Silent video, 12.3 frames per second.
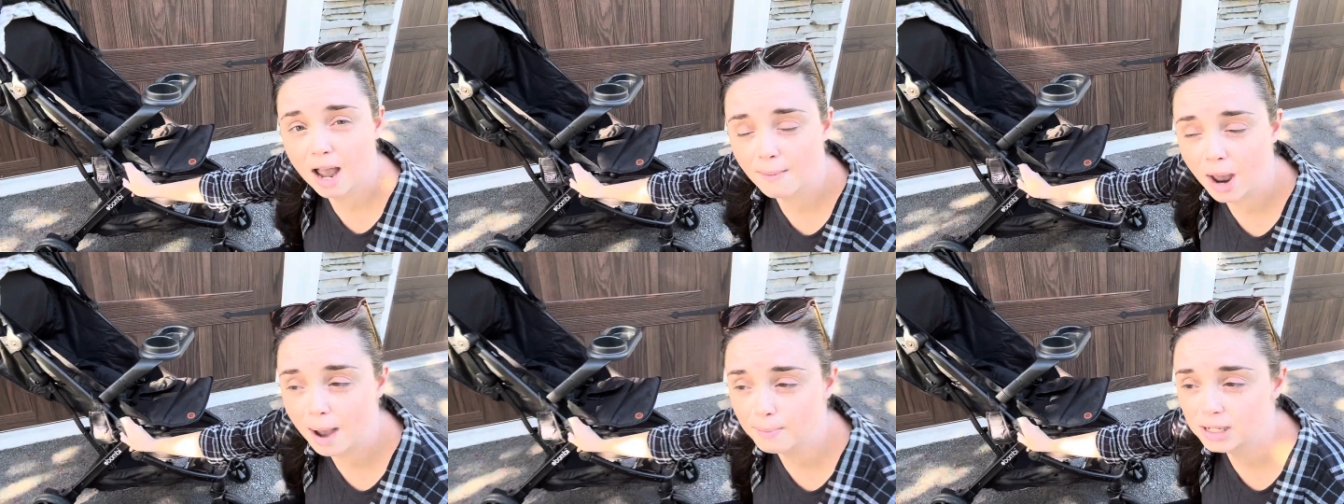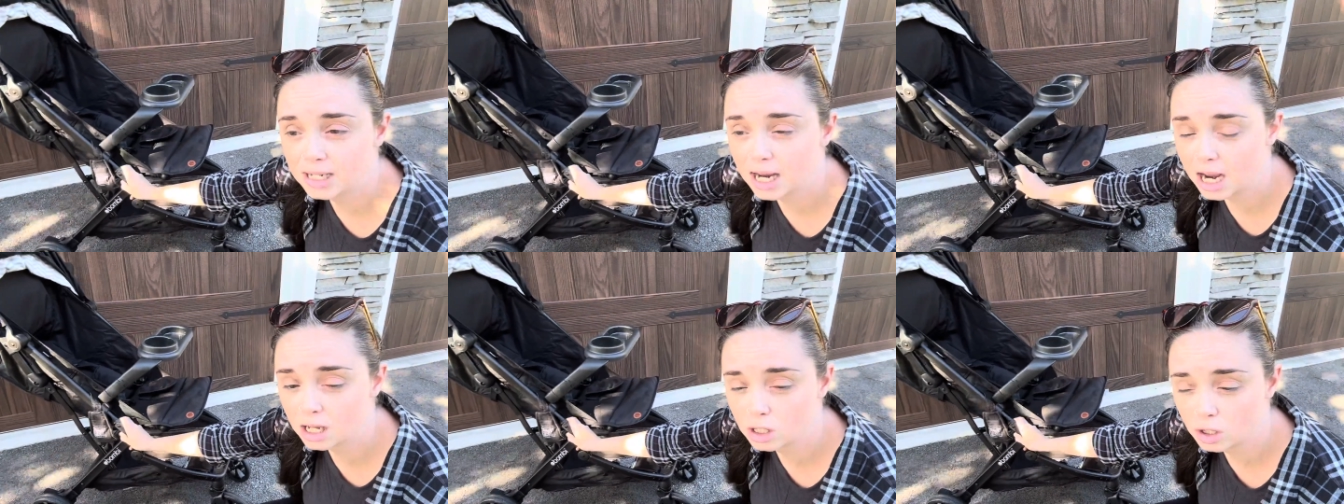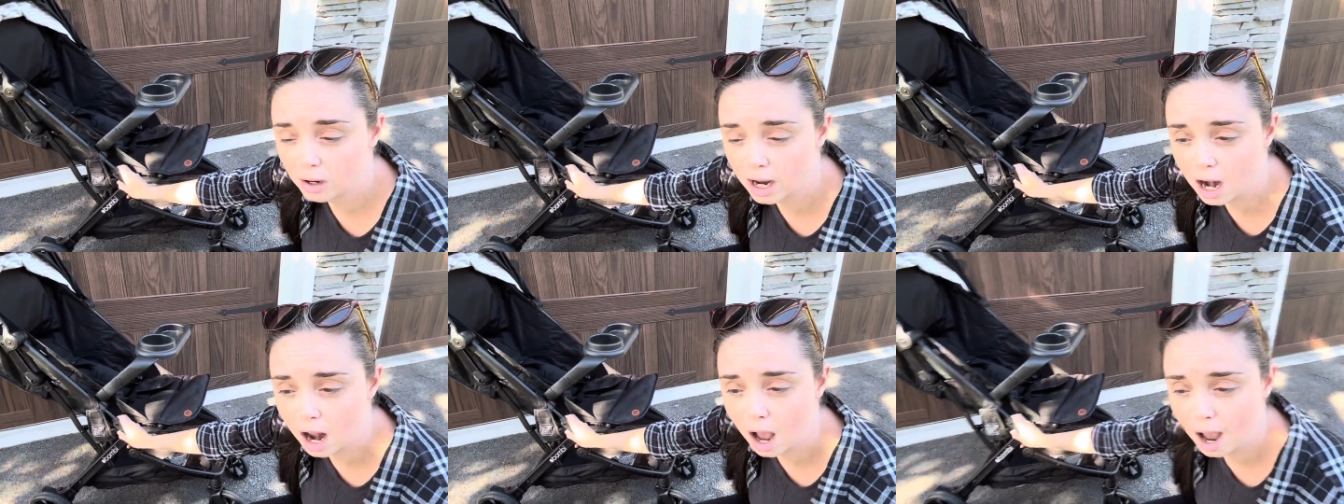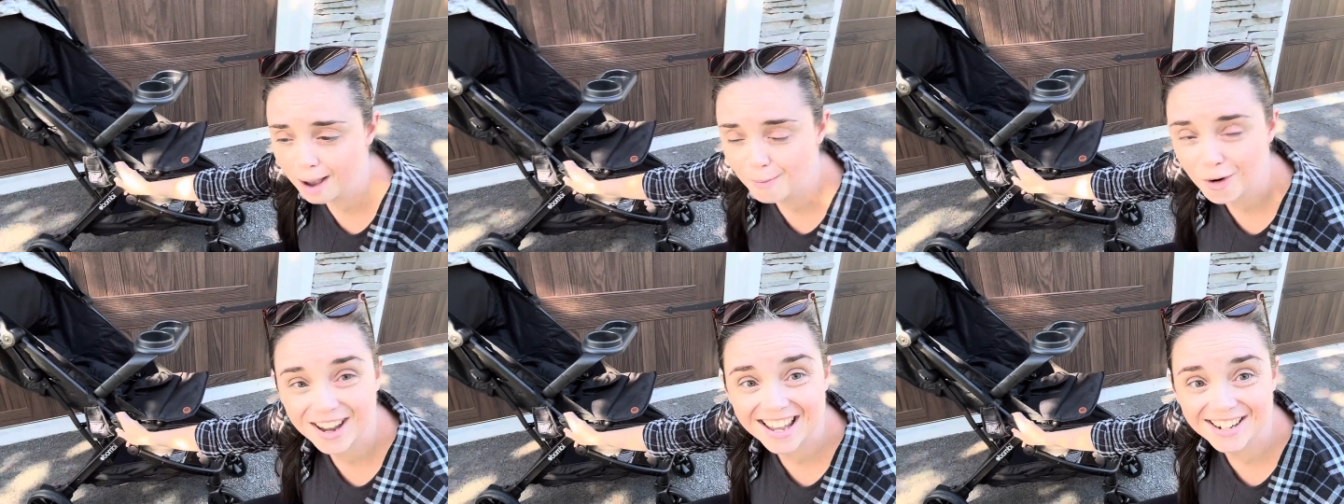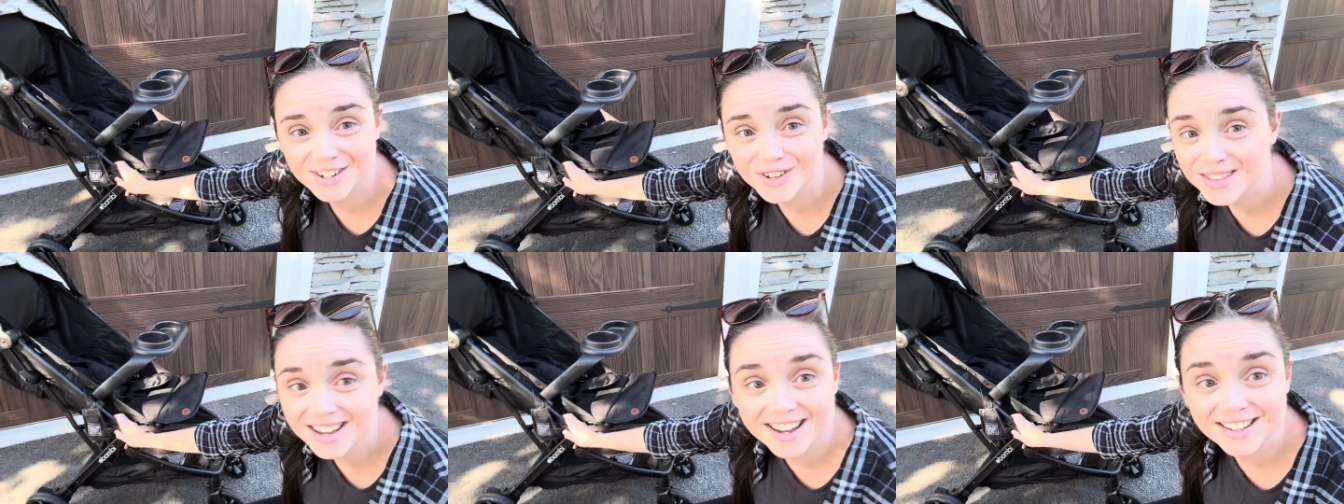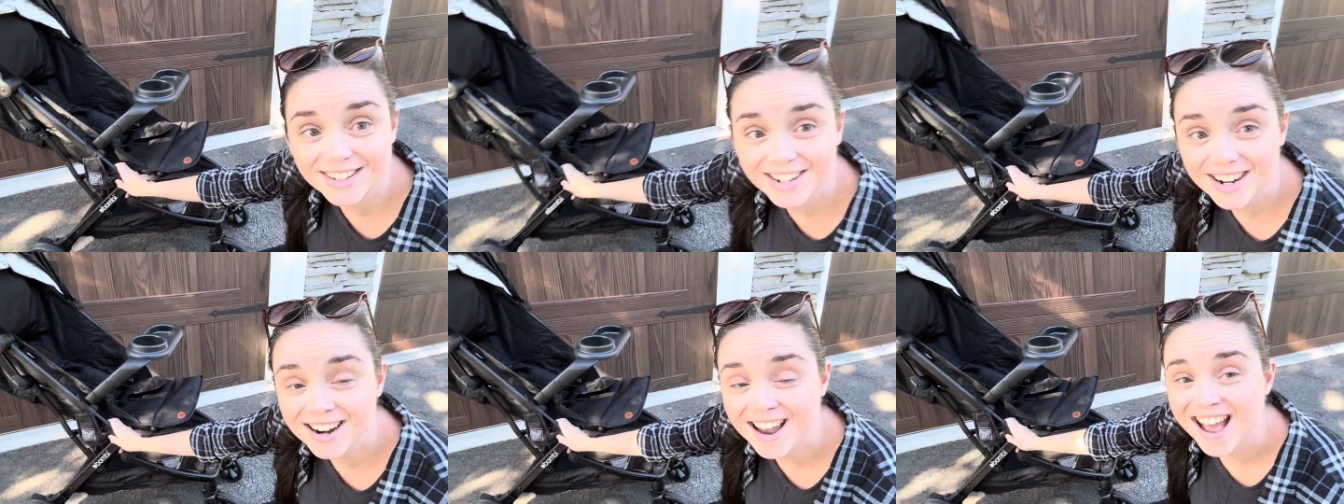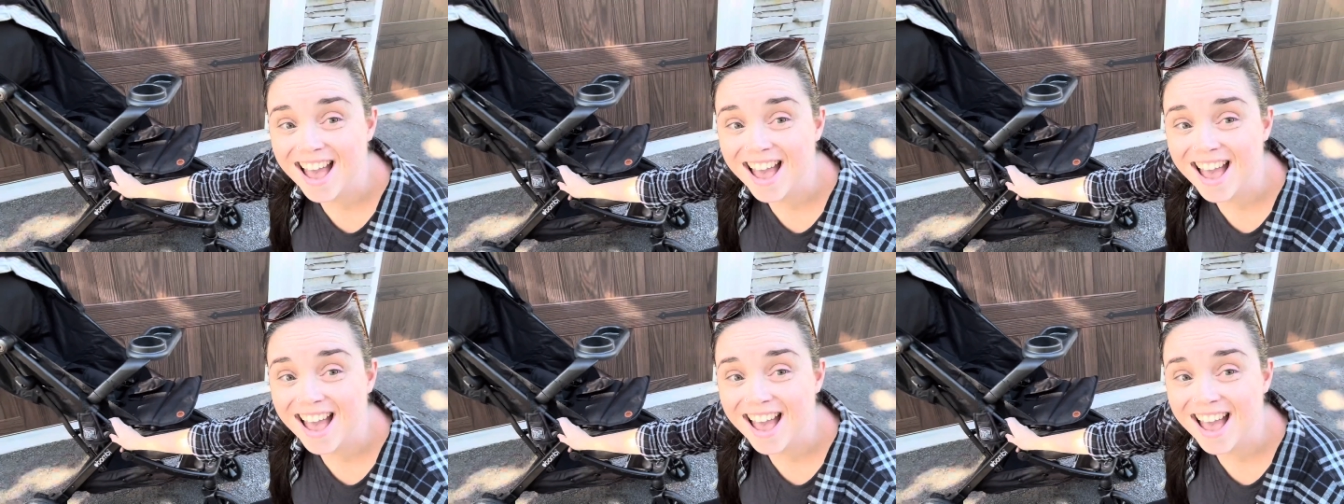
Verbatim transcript: I'm happy to answer it um, or get you the answer.